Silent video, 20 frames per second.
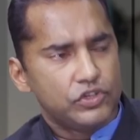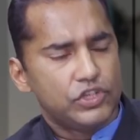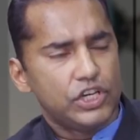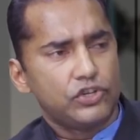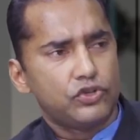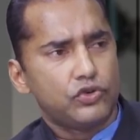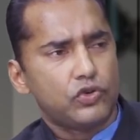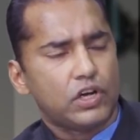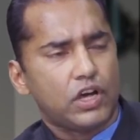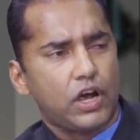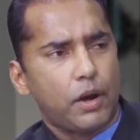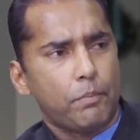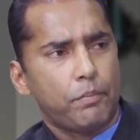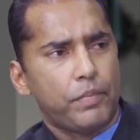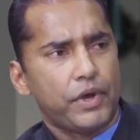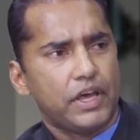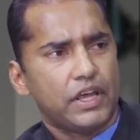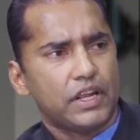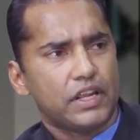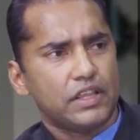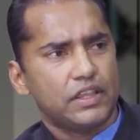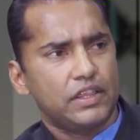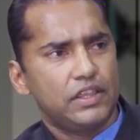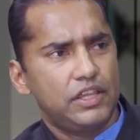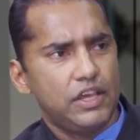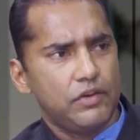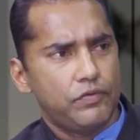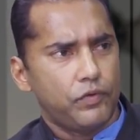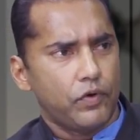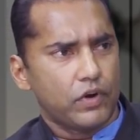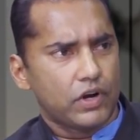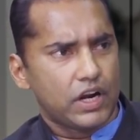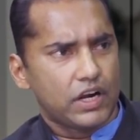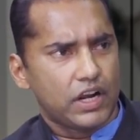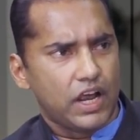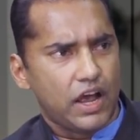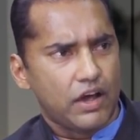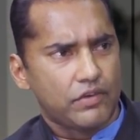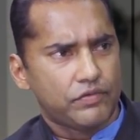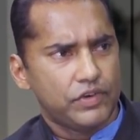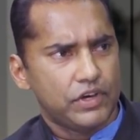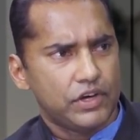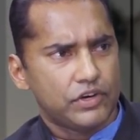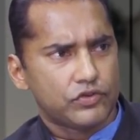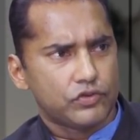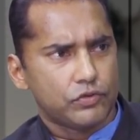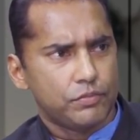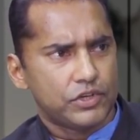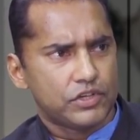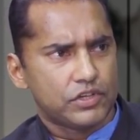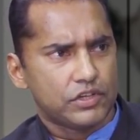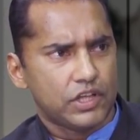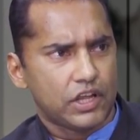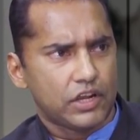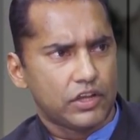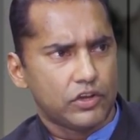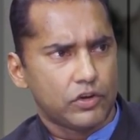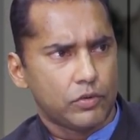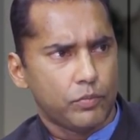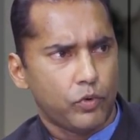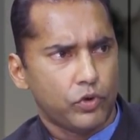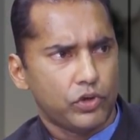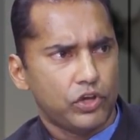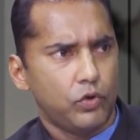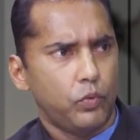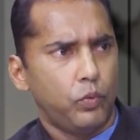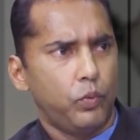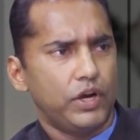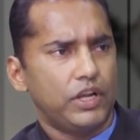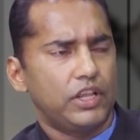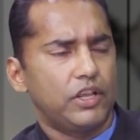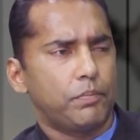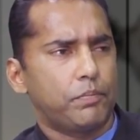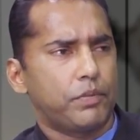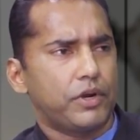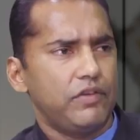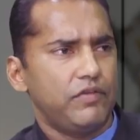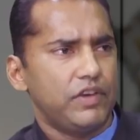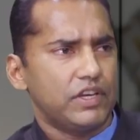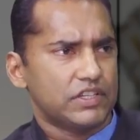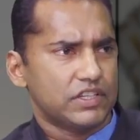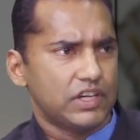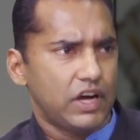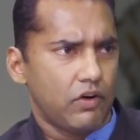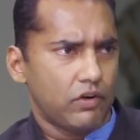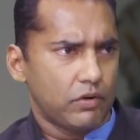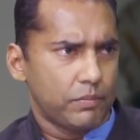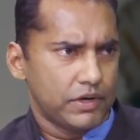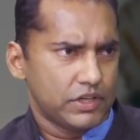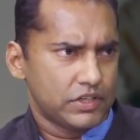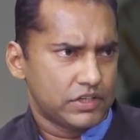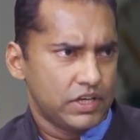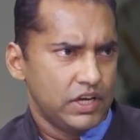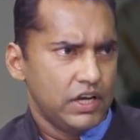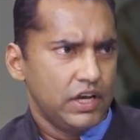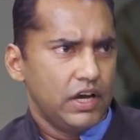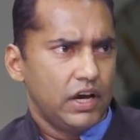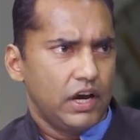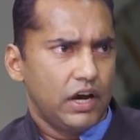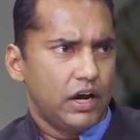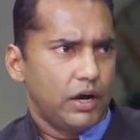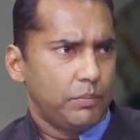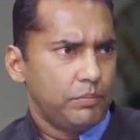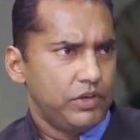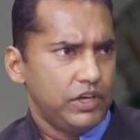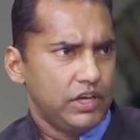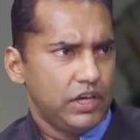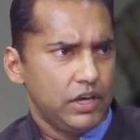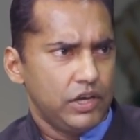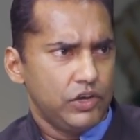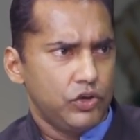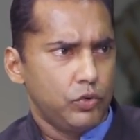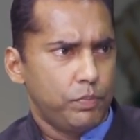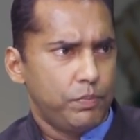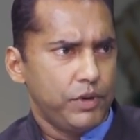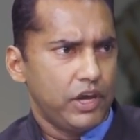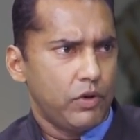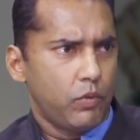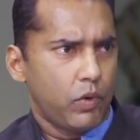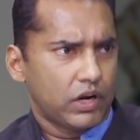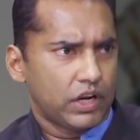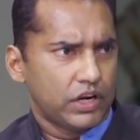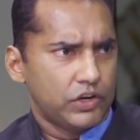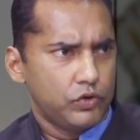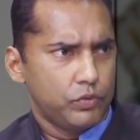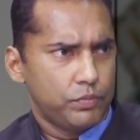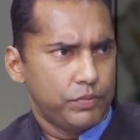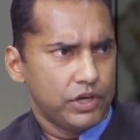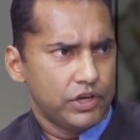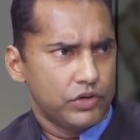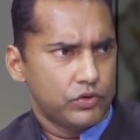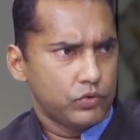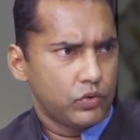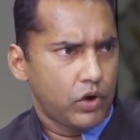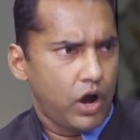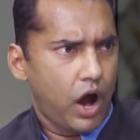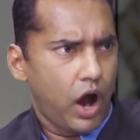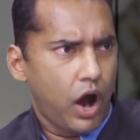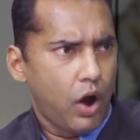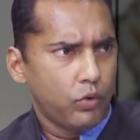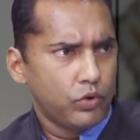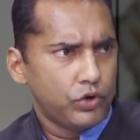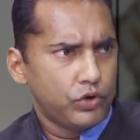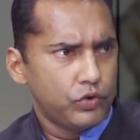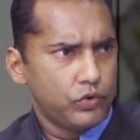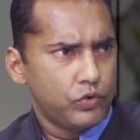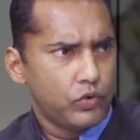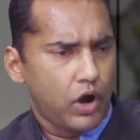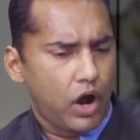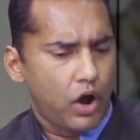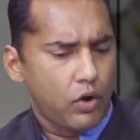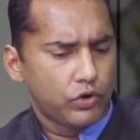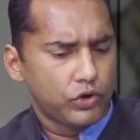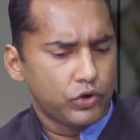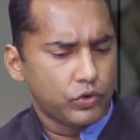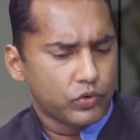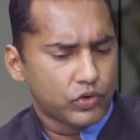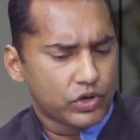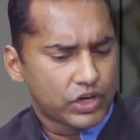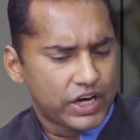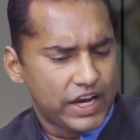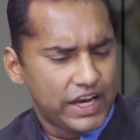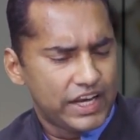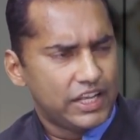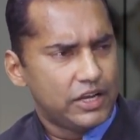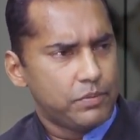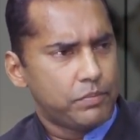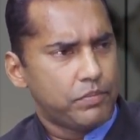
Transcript: Just to compare the 4.5 years of Mr. Narendra Modi with the previous governments, the UPA 1 and UPA 2, how do you rate the